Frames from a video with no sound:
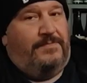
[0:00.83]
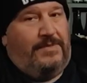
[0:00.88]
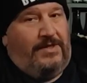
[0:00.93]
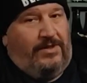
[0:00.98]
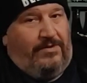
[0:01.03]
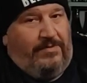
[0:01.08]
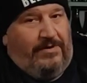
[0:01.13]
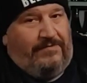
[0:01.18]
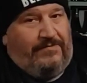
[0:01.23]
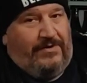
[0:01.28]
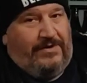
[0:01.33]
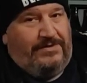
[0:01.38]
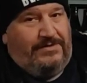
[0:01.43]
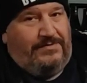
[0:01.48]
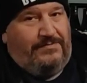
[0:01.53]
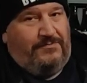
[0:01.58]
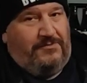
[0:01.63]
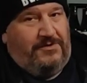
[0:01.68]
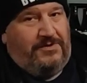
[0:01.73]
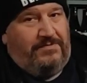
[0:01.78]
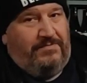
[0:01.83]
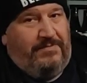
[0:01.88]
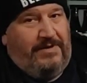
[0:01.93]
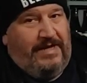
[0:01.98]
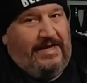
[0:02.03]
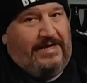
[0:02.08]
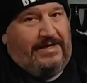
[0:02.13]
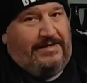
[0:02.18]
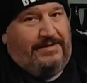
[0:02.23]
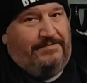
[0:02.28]
Hello, my friends, and welcome
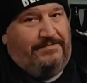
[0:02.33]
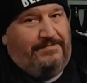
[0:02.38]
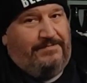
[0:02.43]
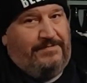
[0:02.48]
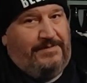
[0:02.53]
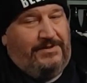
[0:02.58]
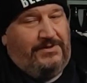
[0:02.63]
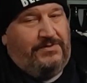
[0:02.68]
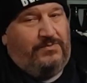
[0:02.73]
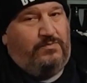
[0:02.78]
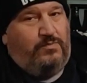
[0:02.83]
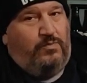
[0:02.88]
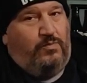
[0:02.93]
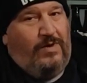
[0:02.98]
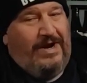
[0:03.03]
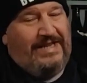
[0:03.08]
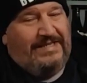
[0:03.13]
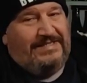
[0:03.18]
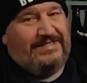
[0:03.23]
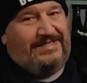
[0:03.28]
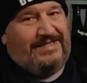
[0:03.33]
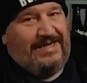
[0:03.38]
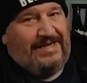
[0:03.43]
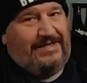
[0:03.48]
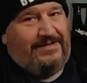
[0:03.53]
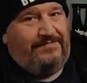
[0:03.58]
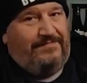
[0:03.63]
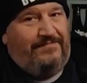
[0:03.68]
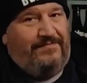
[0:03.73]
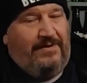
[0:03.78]
back. It is
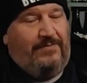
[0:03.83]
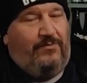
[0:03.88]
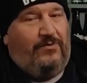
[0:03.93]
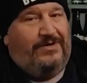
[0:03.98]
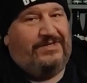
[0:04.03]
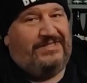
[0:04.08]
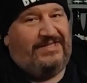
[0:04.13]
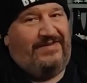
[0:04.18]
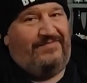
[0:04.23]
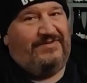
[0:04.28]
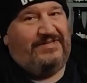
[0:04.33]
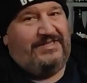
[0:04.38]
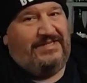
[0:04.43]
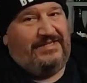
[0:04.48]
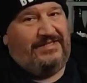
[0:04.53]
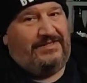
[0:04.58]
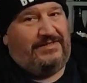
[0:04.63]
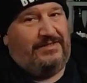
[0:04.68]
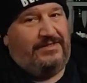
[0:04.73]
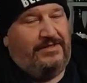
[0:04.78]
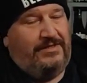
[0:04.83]
Wednesday, February 17th,